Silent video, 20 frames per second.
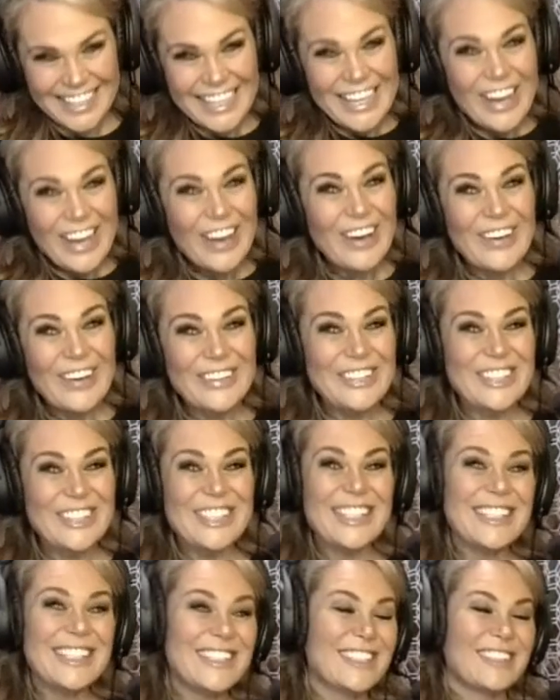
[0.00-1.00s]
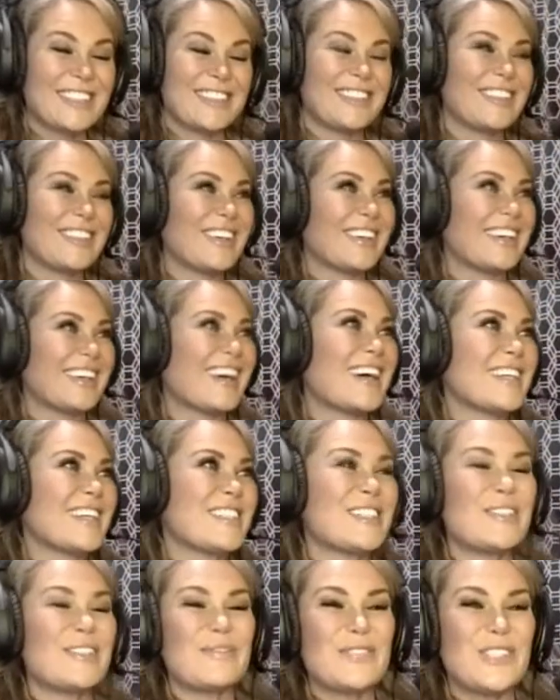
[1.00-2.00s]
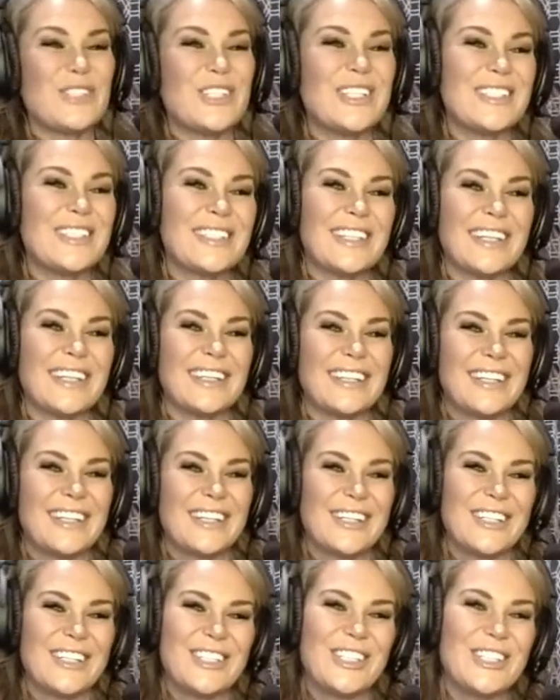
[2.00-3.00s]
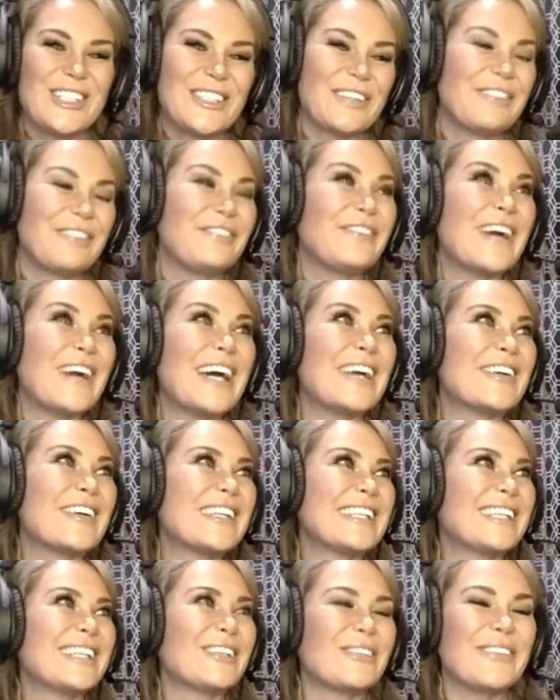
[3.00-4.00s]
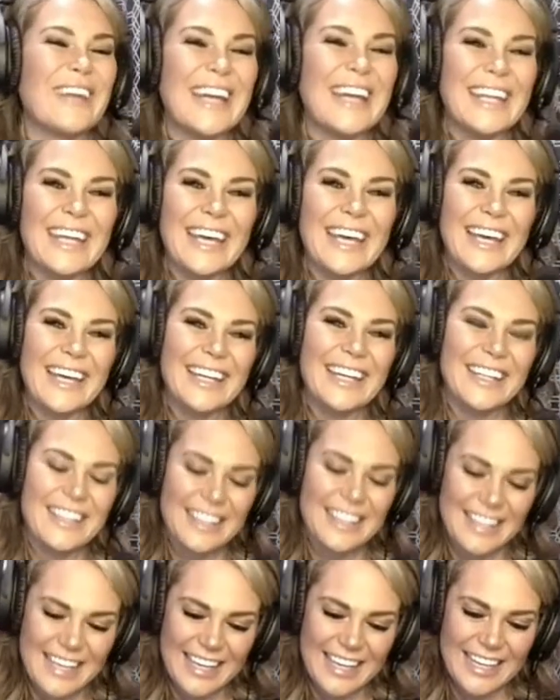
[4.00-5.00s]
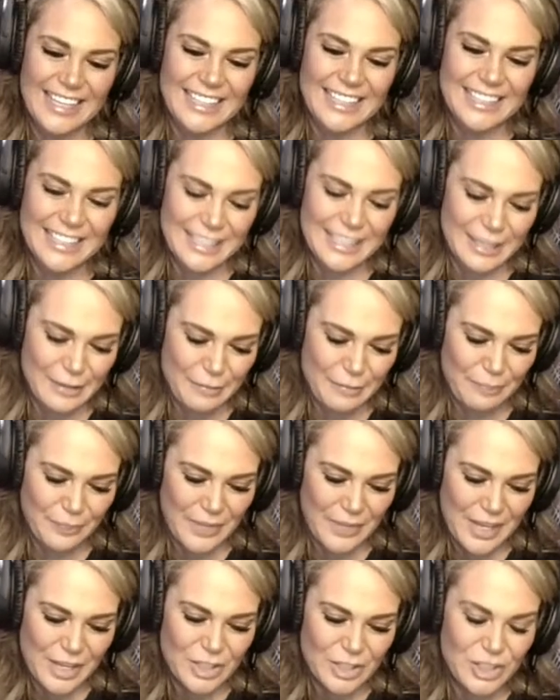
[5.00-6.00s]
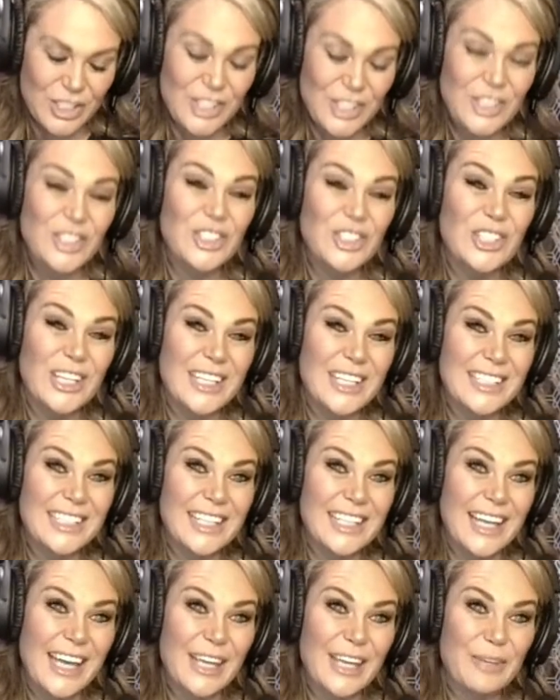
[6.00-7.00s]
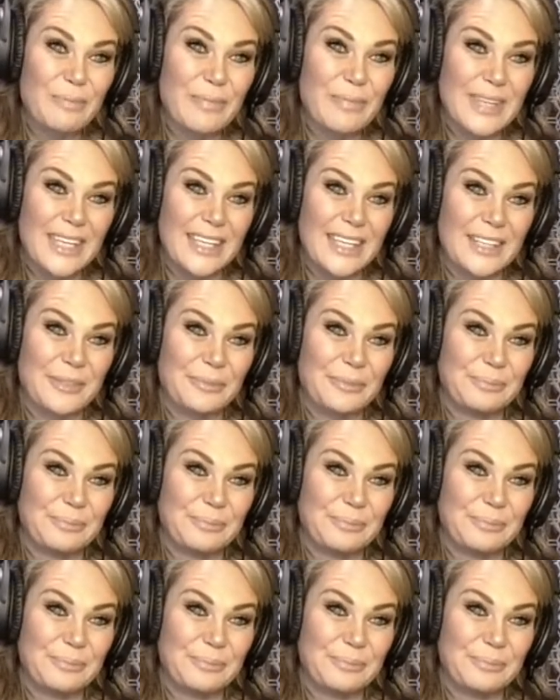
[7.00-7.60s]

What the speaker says: Oh, she's awesome. She's a fiery little redhead, and she's just like me.